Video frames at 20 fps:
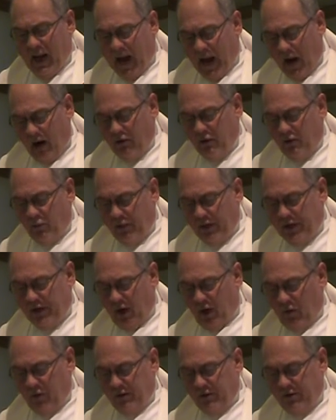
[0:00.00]
How do we
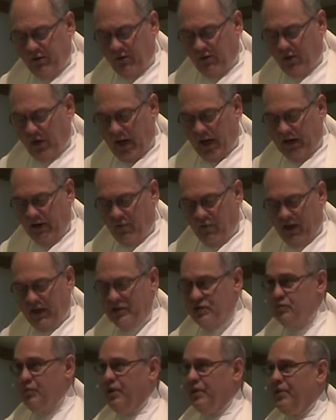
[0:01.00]
go and do
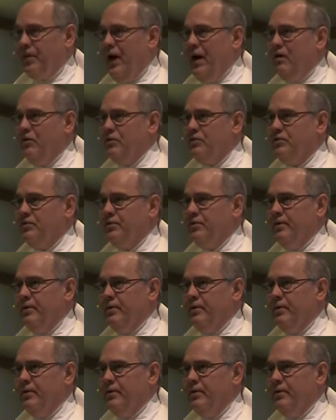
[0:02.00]
likewise without